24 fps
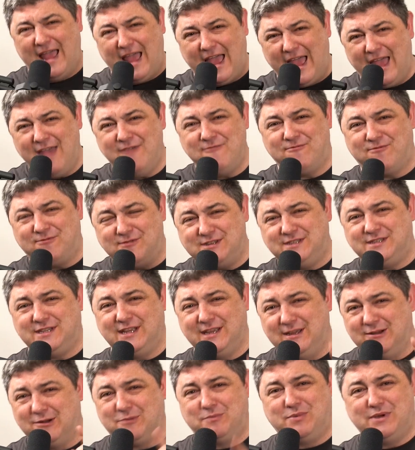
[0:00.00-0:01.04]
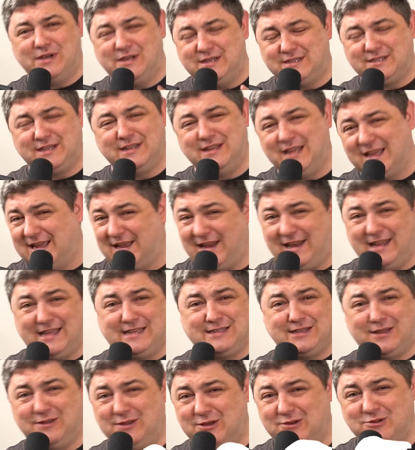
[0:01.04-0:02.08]
Every single person that
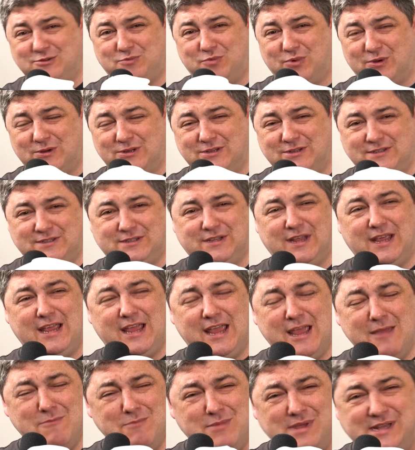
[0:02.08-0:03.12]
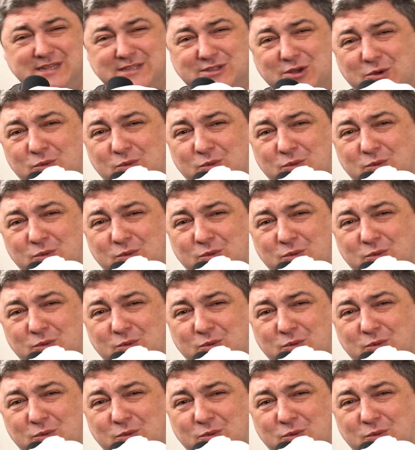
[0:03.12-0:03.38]
clicks on those buttons, it means the